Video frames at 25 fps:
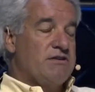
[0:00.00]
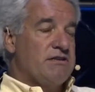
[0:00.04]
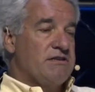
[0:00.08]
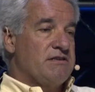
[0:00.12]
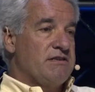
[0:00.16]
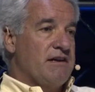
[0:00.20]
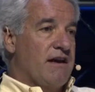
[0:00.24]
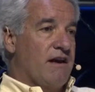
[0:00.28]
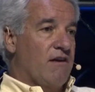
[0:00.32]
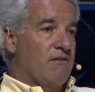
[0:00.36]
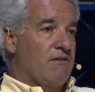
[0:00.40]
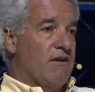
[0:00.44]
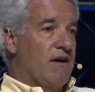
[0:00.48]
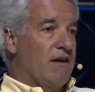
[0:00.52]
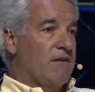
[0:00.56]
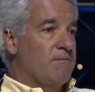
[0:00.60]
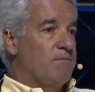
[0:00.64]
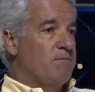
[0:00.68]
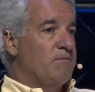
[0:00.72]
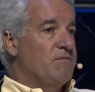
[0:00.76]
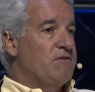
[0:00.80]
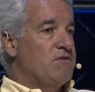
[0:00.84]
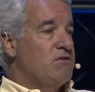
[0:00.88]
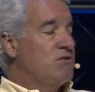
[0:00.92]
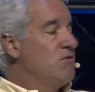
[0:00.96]
She's now
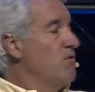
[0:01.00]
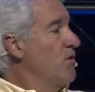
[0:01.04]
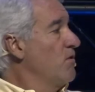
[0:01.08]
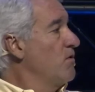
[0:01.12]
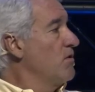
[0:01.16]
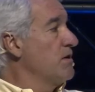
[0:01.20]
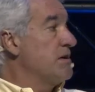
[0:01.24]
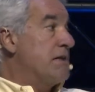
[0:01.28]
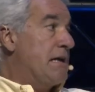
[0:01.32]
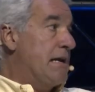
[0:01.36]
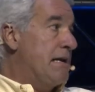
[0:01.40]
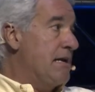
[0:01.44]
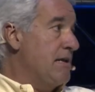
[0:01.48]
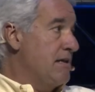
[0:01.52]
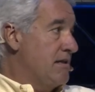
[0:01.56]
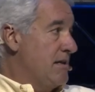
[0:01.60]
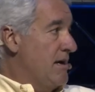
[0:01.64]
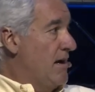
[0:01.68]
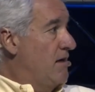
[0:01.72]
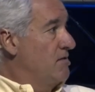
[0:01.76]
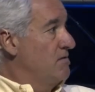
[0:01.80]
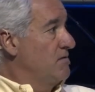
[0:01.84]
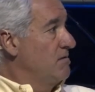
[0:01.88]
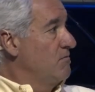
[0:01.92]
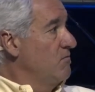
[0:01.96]
gotten
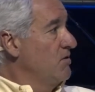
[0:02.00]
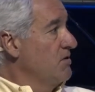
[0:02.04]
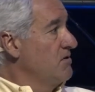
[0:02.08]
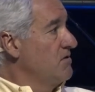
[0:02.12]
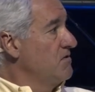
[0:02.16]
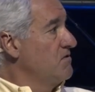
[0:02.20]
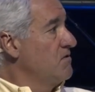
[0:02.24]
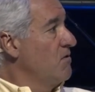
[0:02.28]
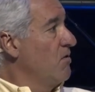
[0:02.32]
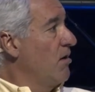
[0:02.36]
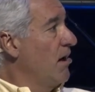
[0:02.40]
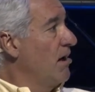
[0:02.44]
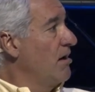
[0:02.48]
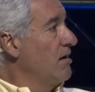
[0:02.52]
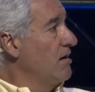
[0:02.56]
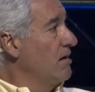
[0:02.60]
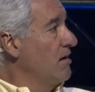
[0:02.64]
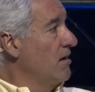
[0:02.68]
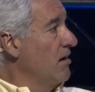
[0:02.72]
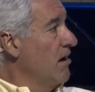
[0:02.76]
$280,000, which is great.